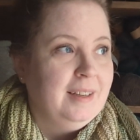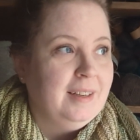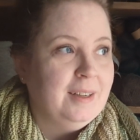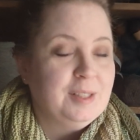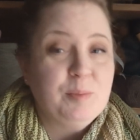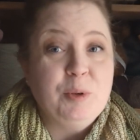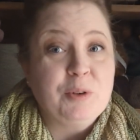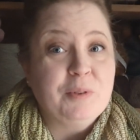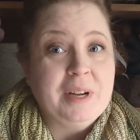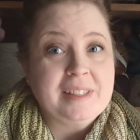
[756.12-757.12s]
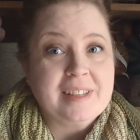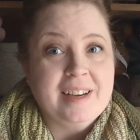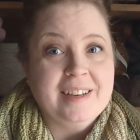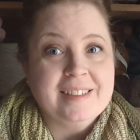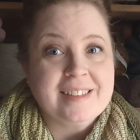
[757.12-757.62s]
Oh, it's beautiful
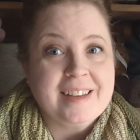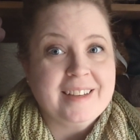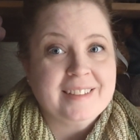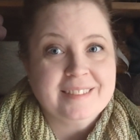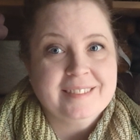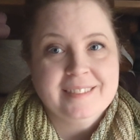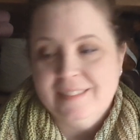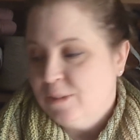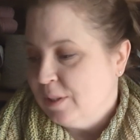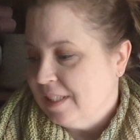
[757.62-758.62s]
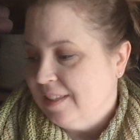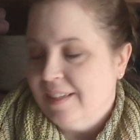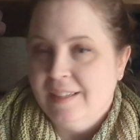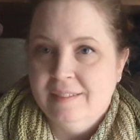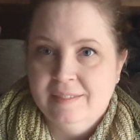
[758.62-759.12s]
outside. It's like
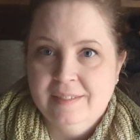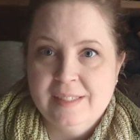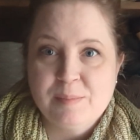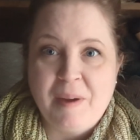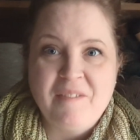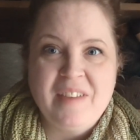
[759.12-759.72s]
drizzly. It's my